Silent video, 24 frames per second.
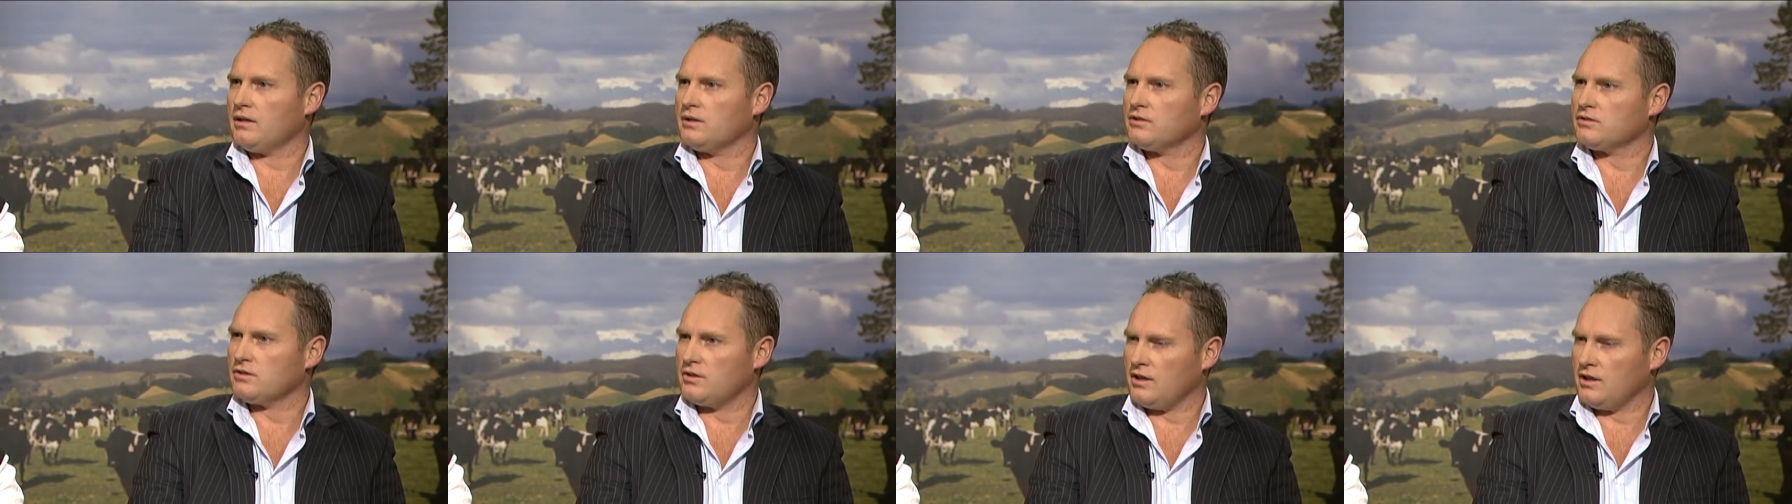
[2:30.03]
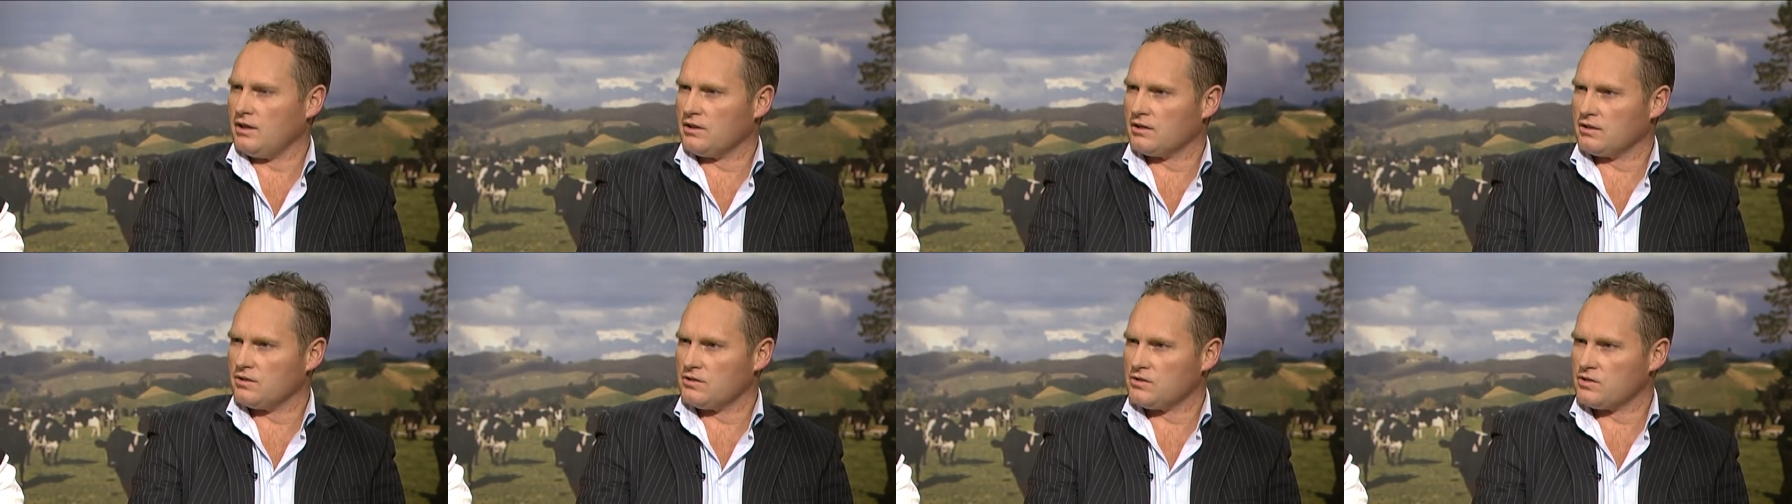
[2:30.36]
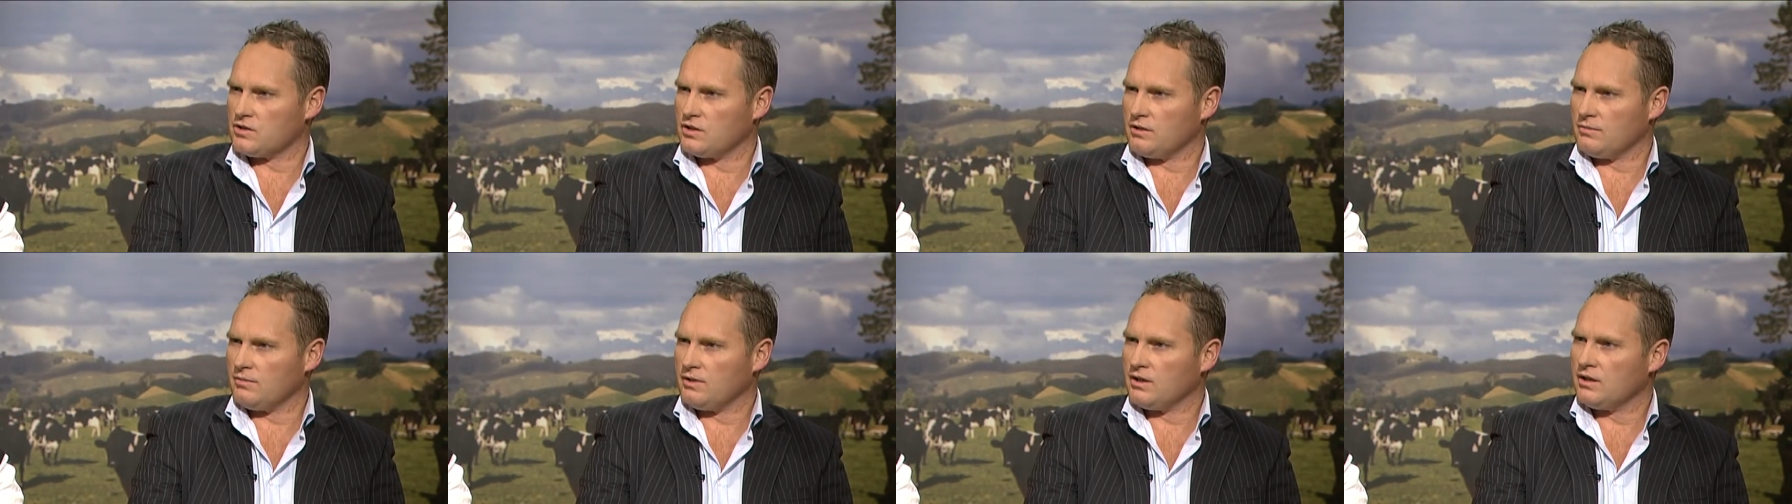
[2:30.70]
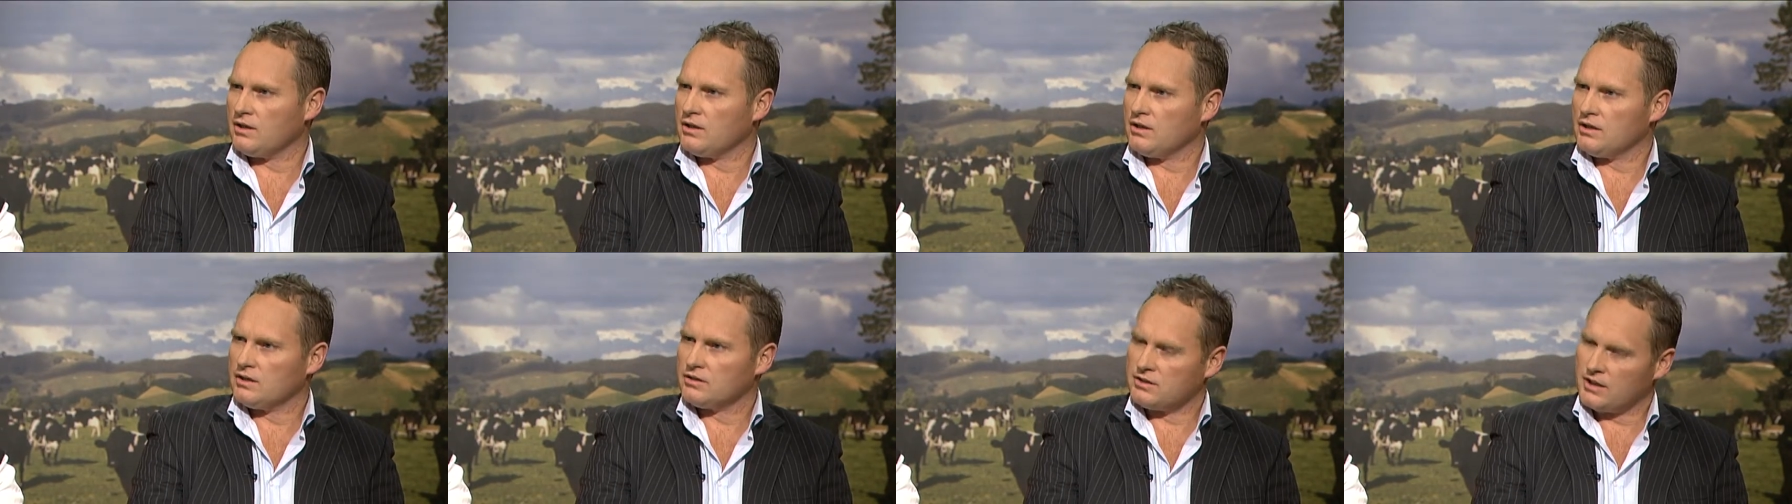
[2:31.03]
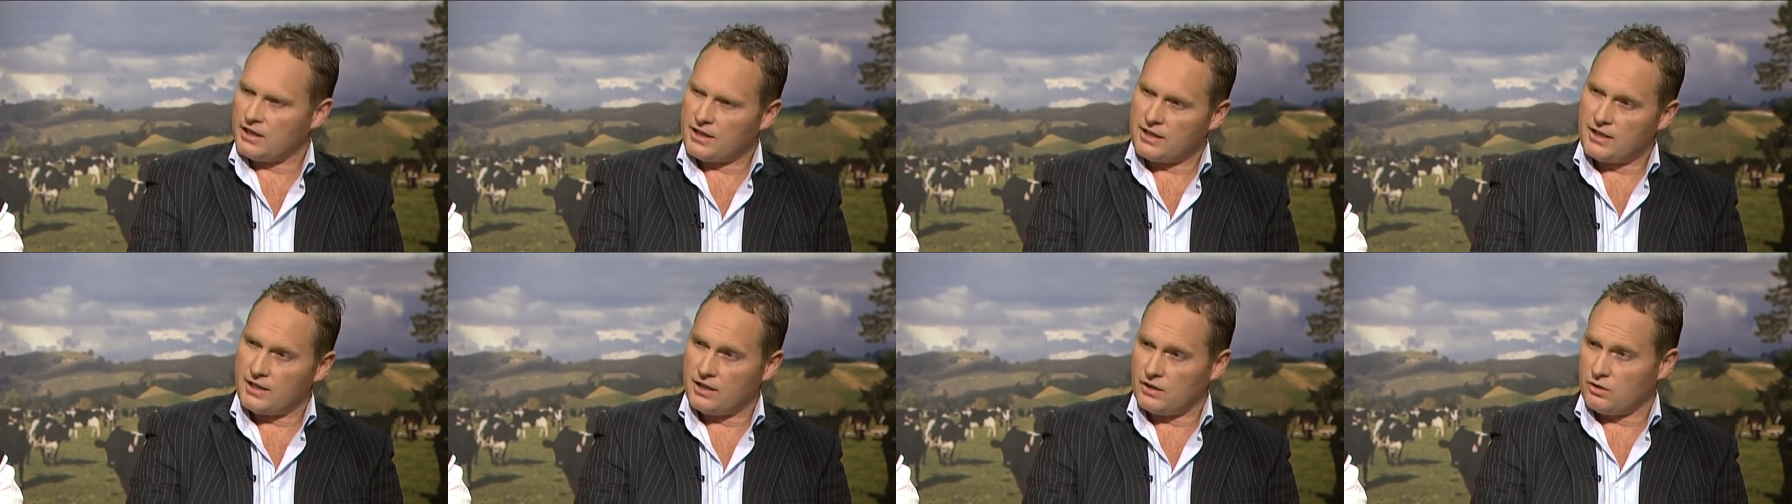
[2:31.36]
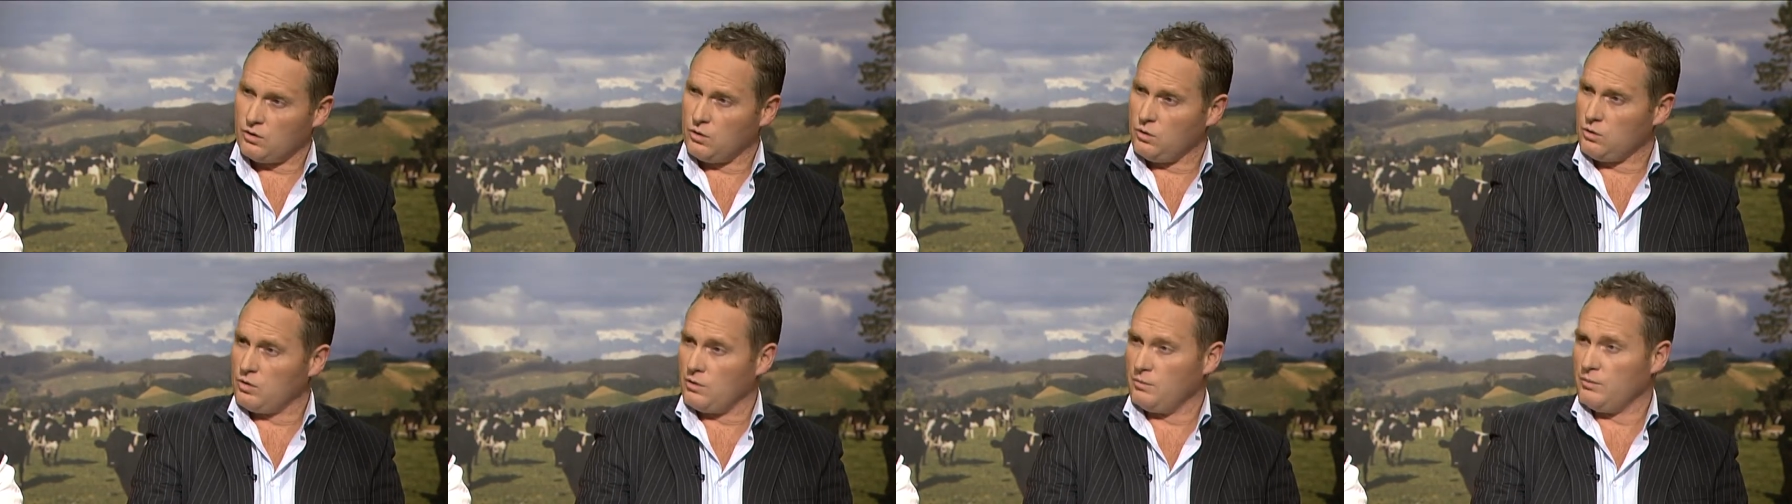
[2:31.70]
to the end consumer, take out
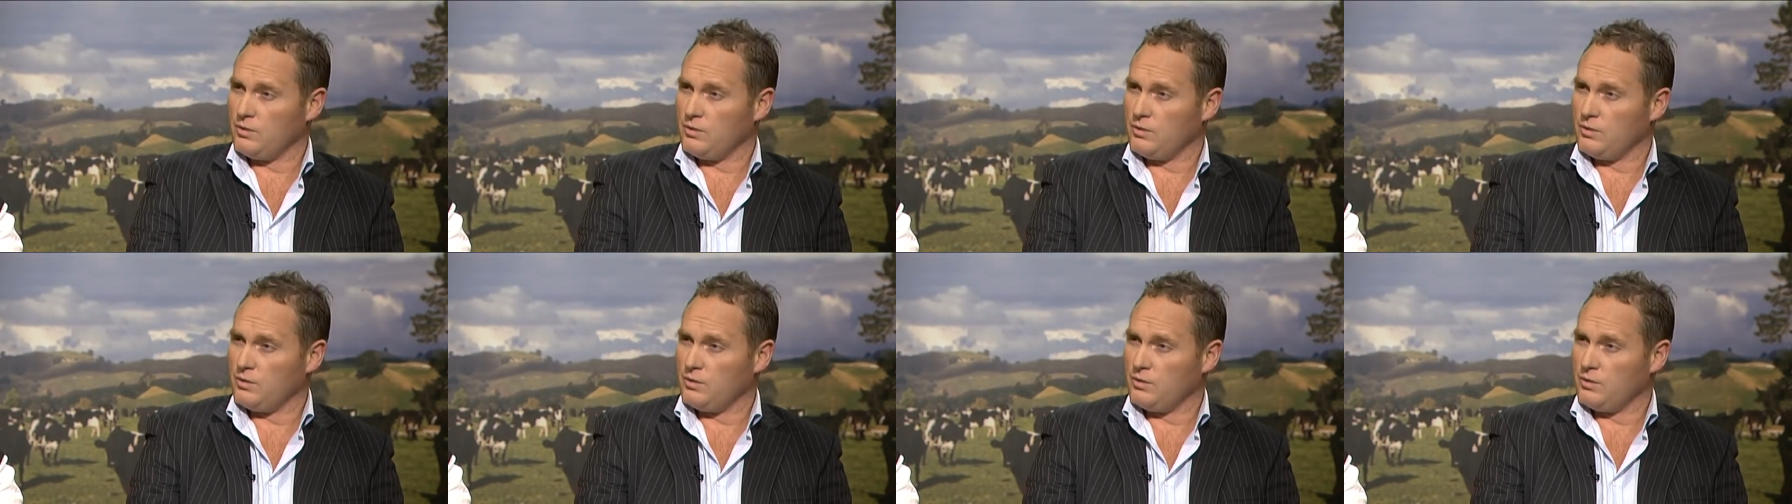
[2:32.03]
all the